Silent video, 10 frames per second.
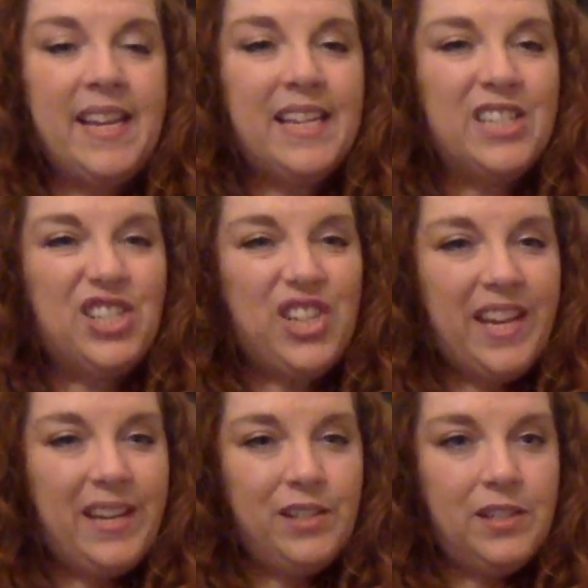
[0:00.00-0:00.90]
it
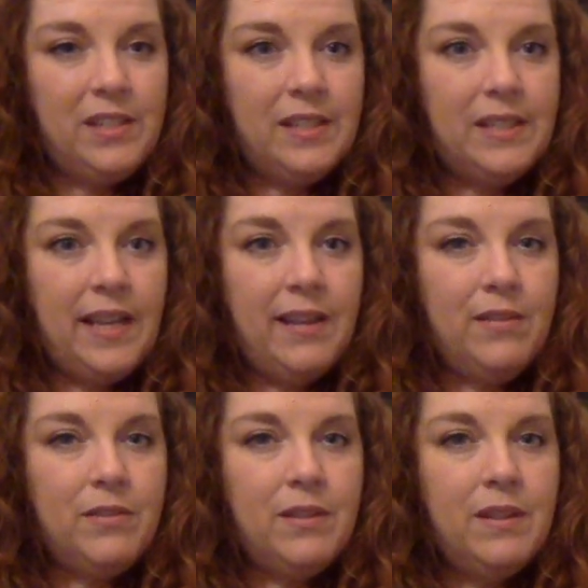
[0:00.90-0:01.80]
changes the
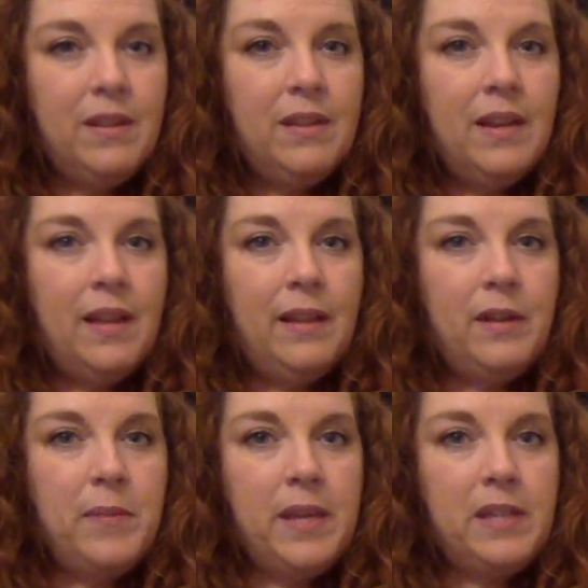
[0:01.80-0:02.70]
sound a
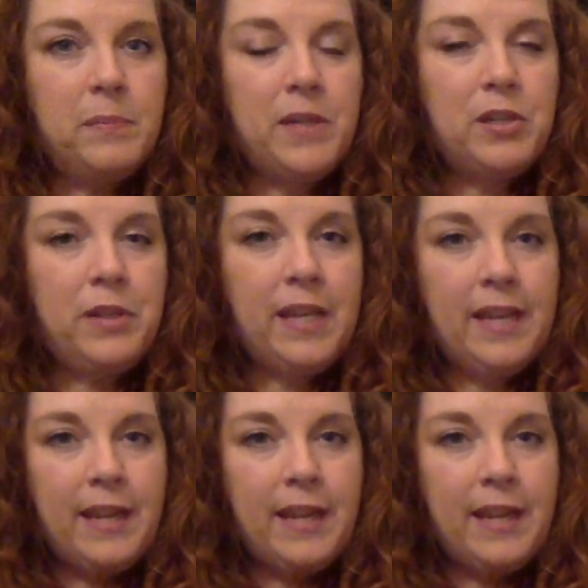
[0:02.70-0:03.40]
little bit, especially in